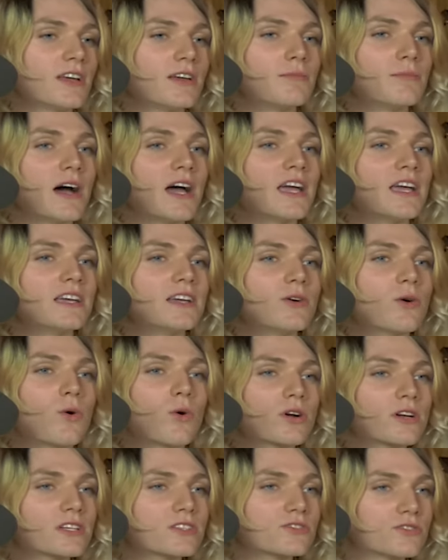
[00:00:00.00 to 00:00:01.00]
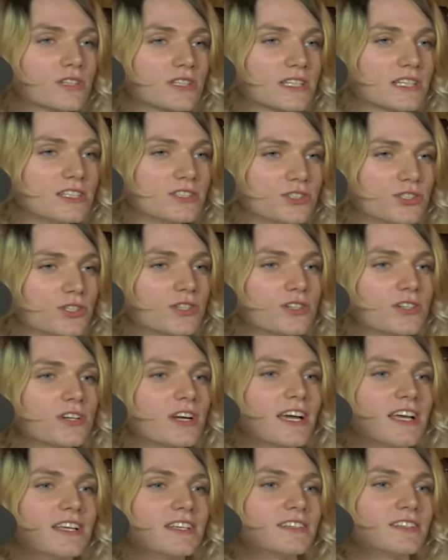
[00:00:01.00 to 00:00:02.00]
my orchestra teacher,
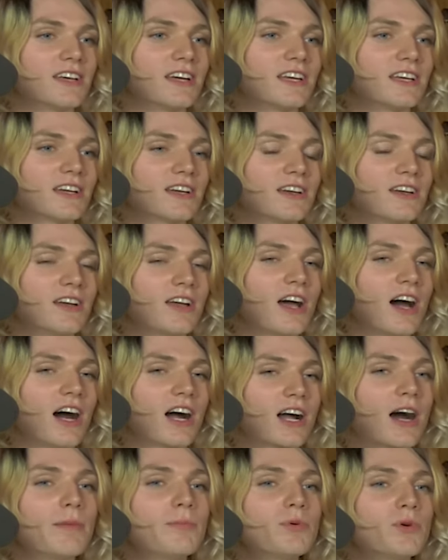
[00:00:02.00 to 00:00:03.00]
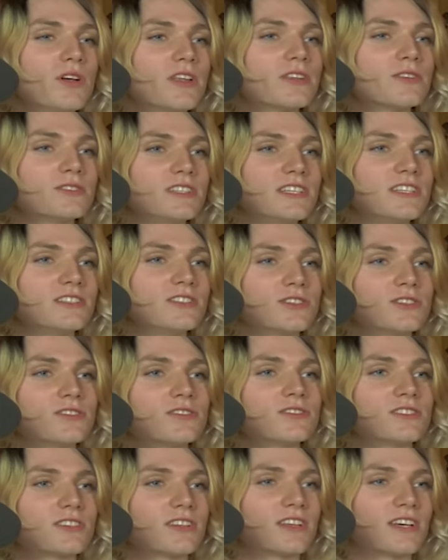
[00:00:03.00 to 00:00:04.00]
and like a couple other
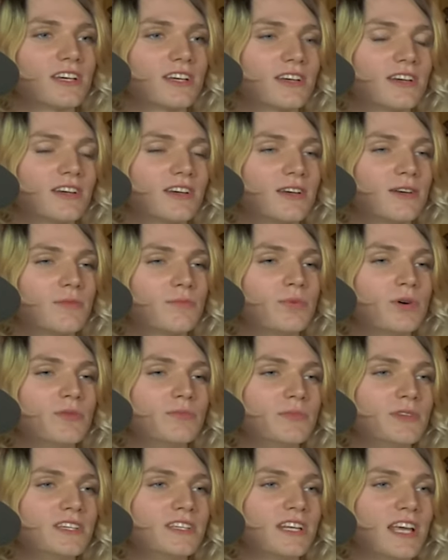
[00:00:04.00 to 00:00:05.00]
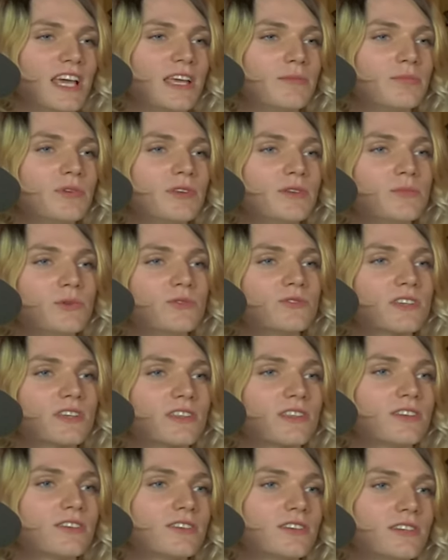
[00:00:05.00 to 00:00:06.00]
teachers to like put me in AP music
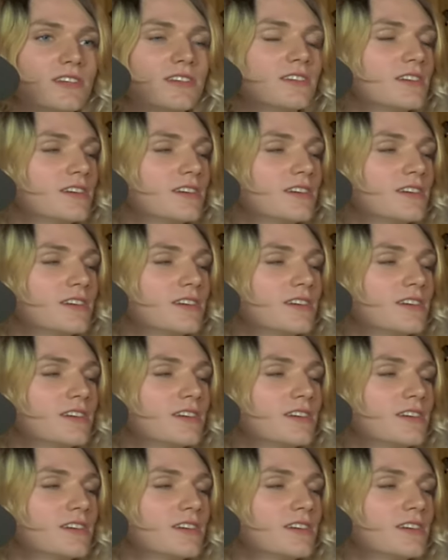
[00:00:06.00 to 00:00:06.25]
theory.